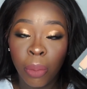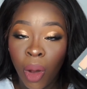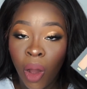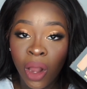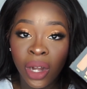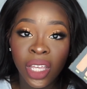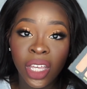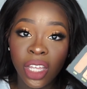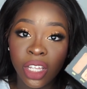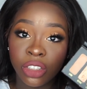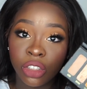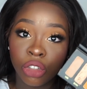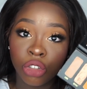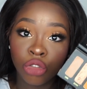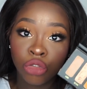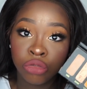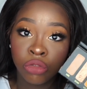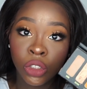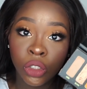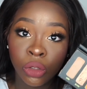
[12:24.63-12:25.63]
Bonnie is a
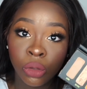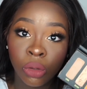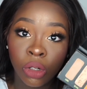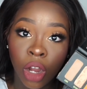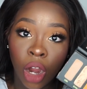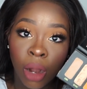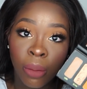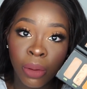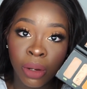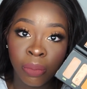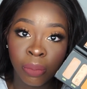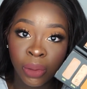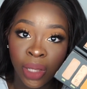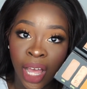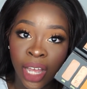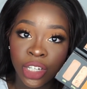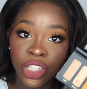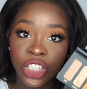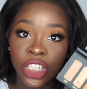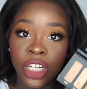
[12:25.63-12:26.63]
true carbon
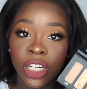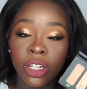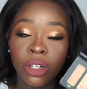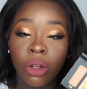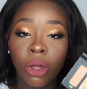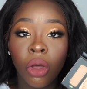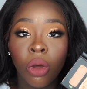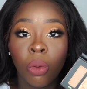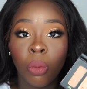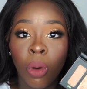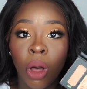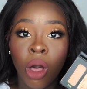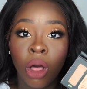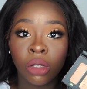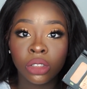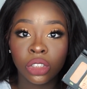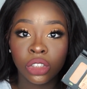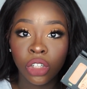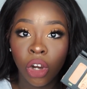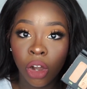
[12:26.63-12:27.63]
black shade,
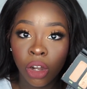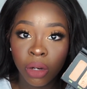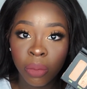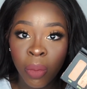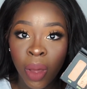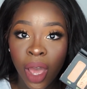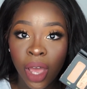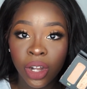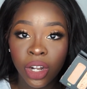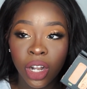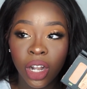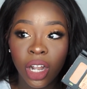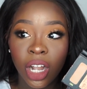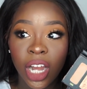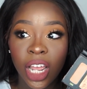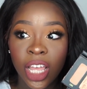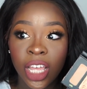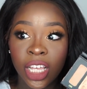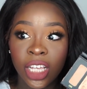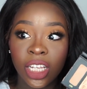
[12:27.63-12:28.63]
while Dark Matter
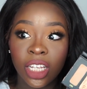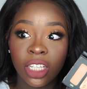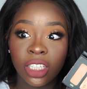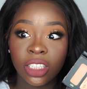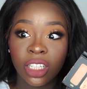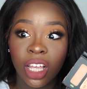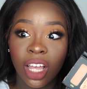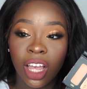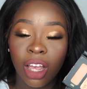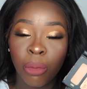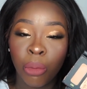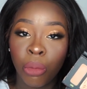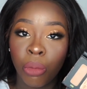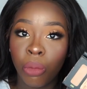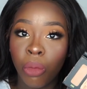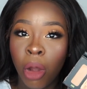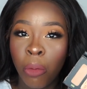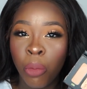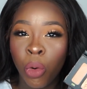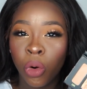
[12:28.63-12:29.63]
is
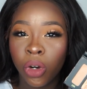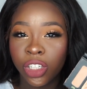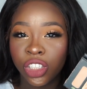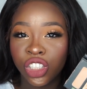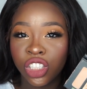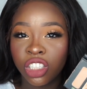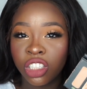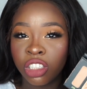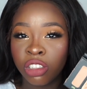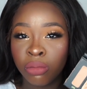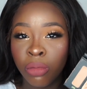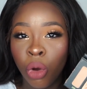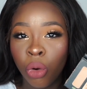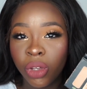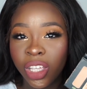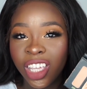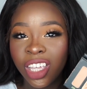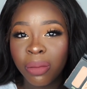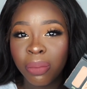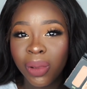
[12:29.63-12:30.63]
a more
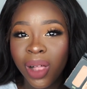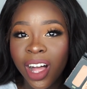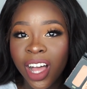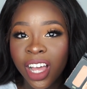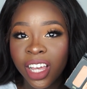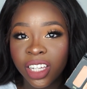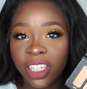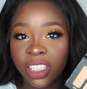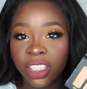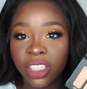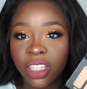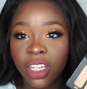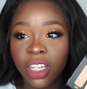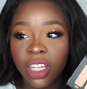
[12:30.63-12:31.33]
smoky black.